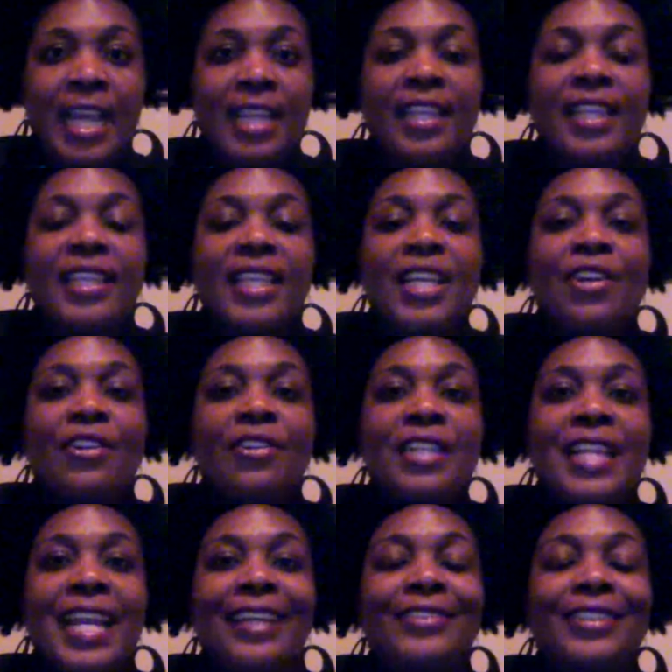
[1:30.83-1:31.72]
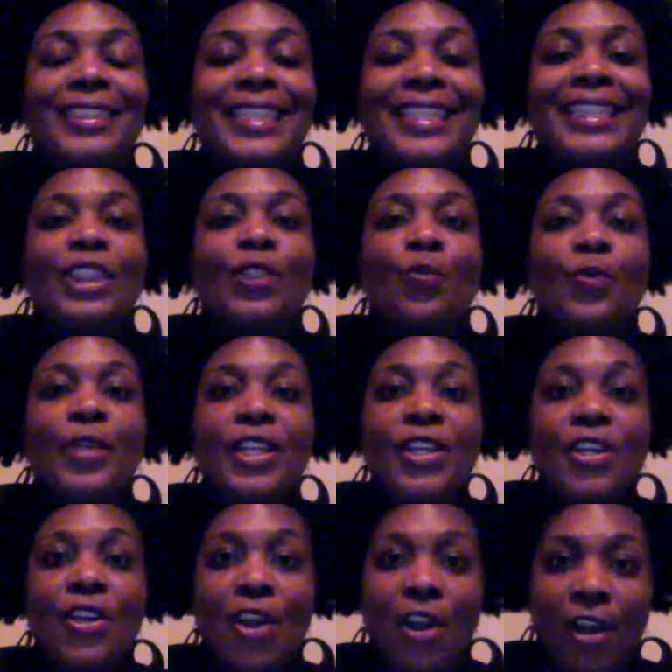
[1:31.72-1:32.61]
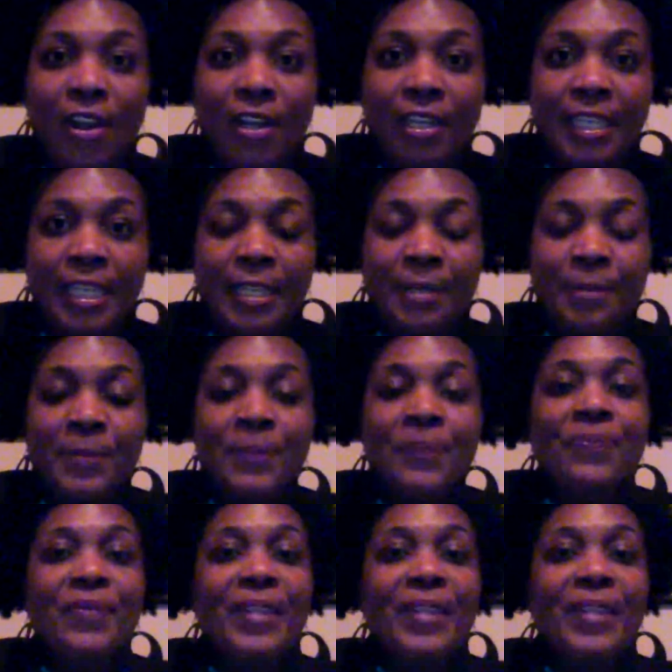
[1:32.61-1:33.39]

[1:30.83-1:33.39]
that they are now disregarding